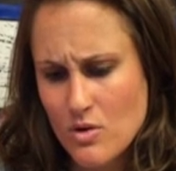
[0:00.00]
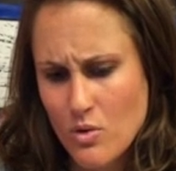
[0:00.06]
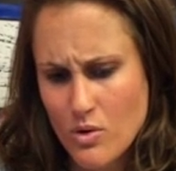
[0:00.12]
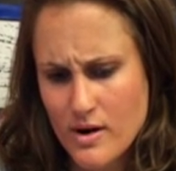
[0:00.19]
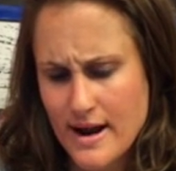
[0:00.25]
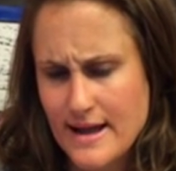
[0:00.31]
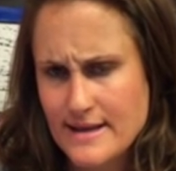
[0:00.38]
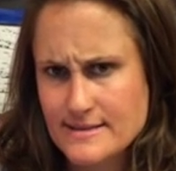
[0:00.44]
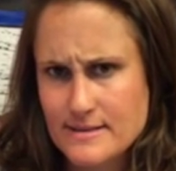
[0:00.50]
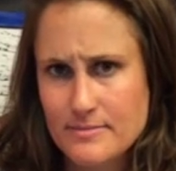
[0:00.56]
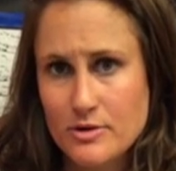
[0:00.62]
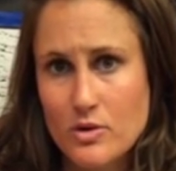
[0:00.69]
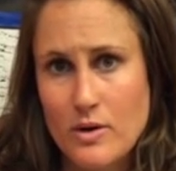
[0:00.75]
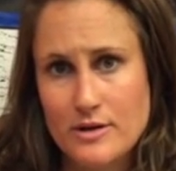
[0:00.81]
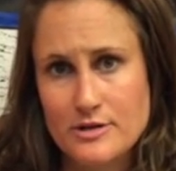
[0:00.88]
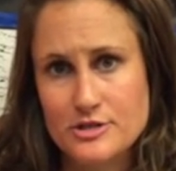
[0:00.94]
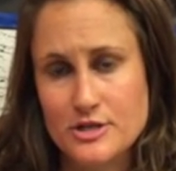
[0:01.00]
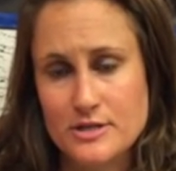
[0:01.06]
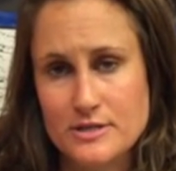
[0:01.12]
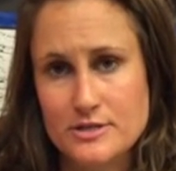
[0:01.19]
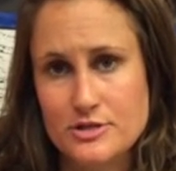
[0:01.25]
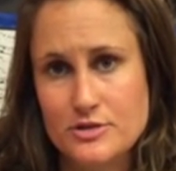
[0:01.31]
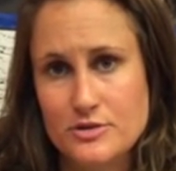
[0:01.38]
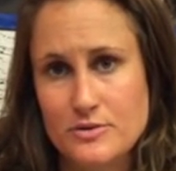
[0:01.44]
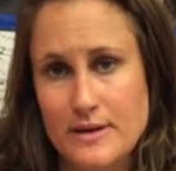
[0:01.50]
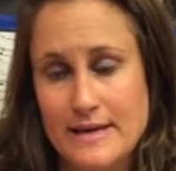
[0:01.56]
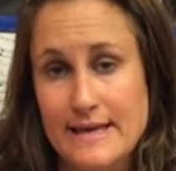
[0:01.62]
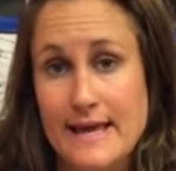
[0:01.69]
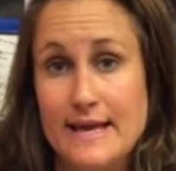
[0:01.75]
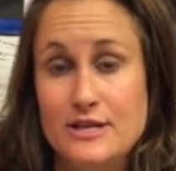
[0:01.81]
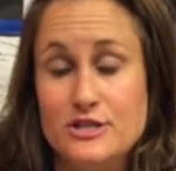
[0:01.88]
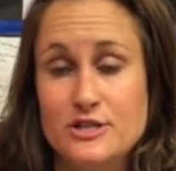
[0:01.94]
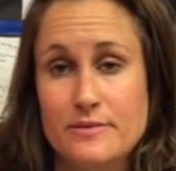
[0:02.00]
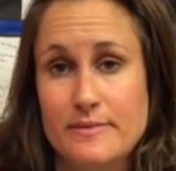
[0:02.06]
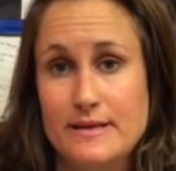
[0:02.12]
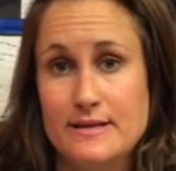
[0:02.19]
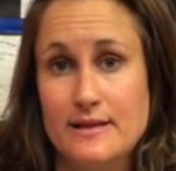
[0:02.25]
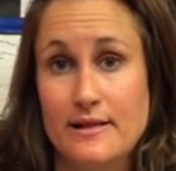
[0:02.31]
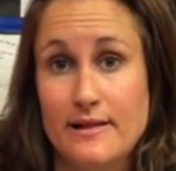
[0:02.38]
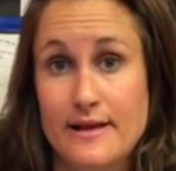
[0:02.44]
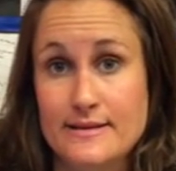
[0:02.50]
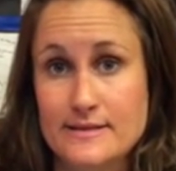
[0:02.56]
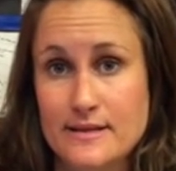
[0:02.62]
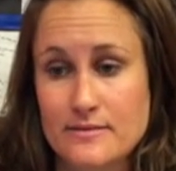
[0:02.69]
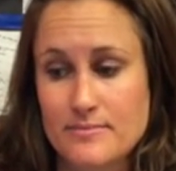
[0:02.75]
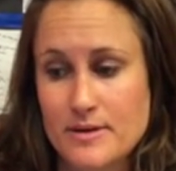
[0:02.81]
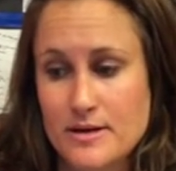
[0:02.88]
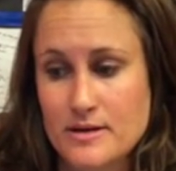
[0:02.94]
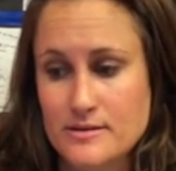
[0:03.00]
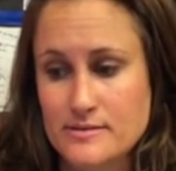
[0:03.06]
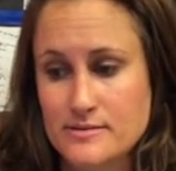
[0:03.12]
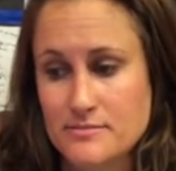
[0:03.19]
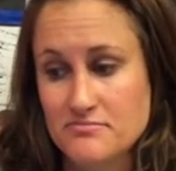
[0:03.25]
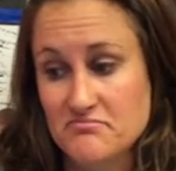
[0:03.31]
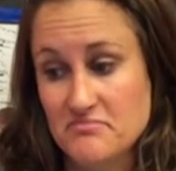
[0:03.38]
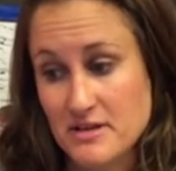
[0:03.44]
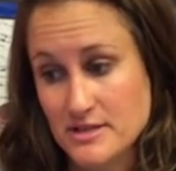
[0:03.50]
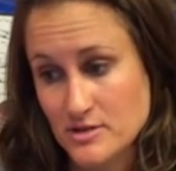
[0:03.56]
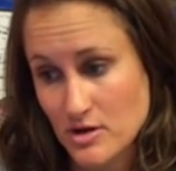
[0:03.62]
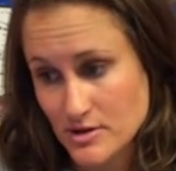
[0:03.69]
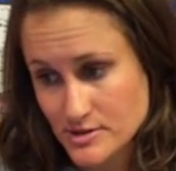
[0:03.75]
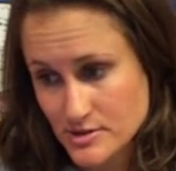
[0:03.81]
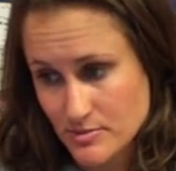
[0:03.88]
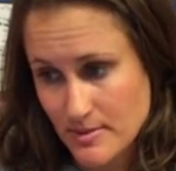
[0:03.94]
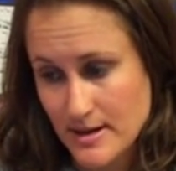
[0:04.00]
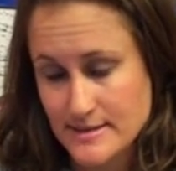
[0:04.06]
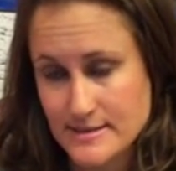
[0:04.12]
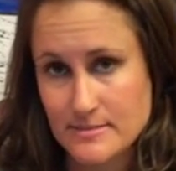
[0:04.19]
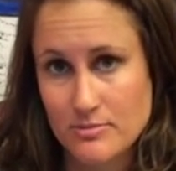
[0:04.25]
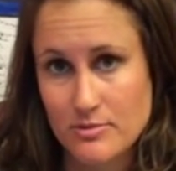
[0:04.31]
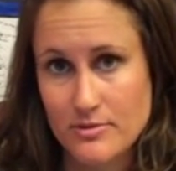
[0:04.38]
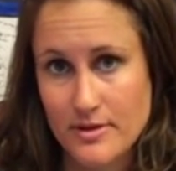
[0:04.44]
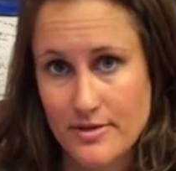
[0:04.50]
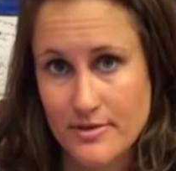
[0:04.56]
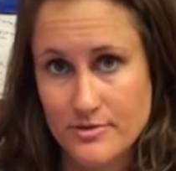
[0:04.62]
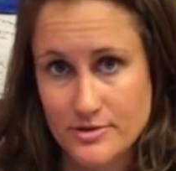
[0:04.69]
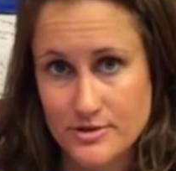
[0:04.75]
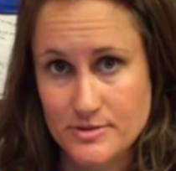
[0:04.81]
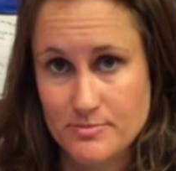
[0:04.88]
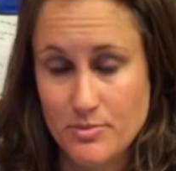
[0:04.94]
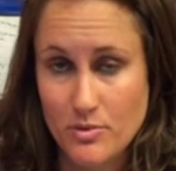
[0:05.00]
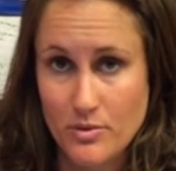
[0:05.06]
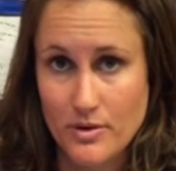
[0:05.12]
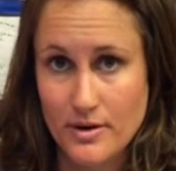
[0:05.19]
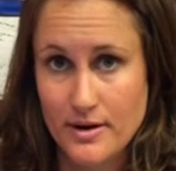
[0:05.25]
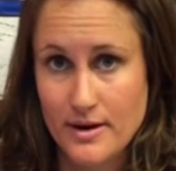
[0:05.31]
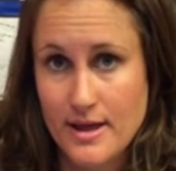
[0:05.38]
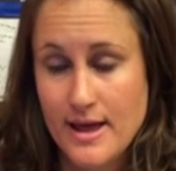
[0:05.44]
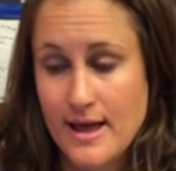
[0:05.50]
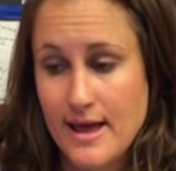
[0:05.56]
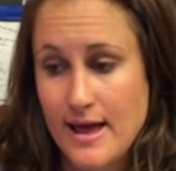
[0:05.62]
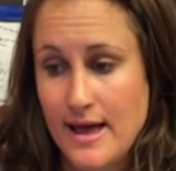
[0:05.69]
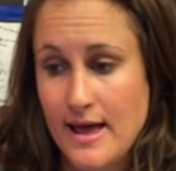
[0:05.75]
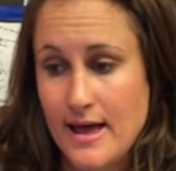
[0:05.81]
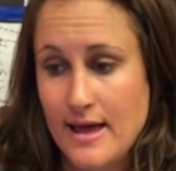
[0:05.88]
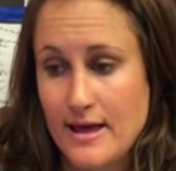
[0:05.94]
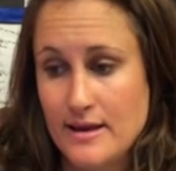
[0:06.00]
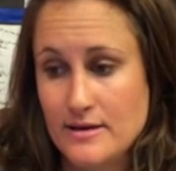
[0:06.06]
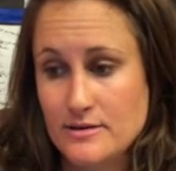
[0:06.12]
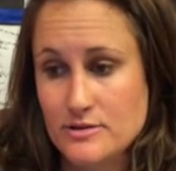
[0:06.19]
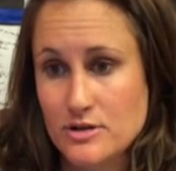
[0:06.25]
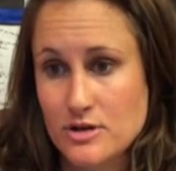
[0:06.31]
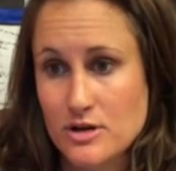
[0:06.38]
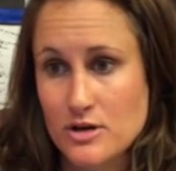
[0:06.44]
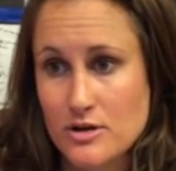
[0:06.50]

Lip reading: or ask them a question to engage them in the lesson, because it's also possible that they're just bored and